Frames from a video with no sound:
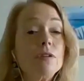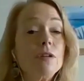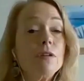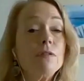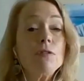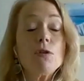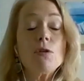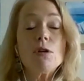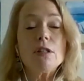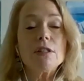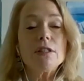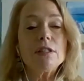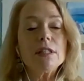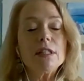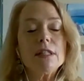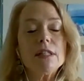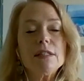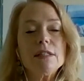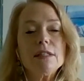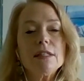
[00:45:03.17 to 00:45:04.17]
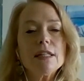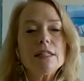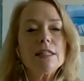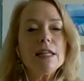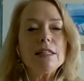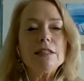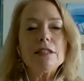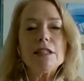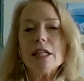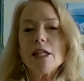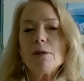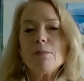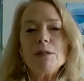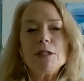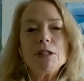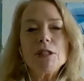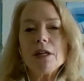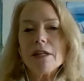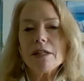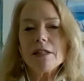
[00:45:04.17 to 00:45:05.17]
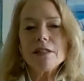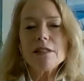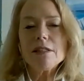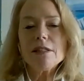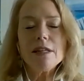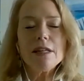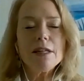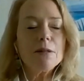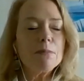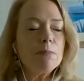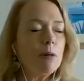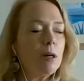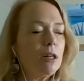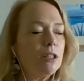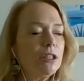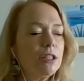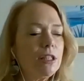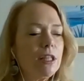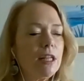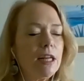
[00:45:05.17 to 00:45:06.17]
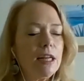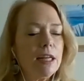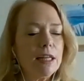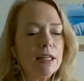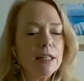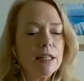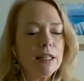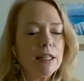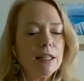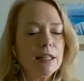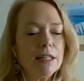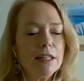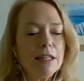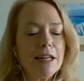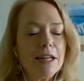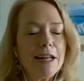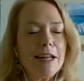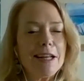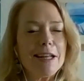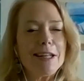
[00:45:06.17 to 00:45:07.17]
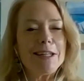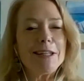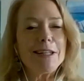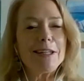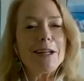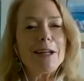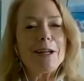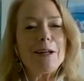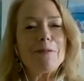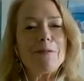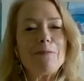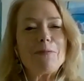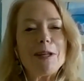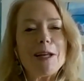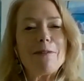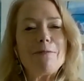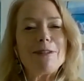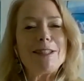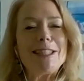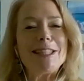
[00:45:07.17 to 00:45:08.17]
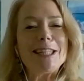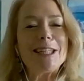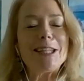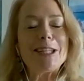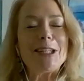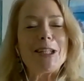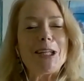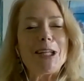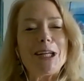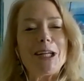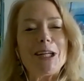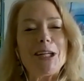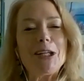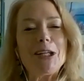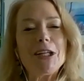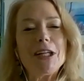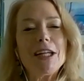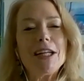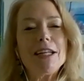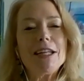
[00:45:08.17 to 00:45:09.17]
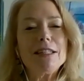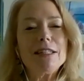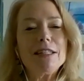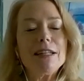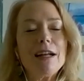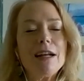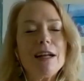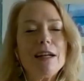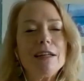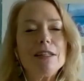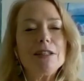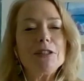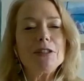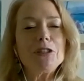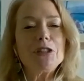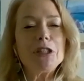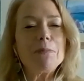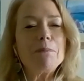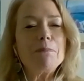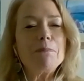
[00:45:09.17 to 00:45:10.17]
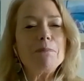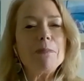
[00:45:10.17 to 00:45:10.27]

of course, and it, it, sounds like you've been talking to Nir Barzilai and, and yeah. Uh, David Sinclair and all, the, uh, all Jim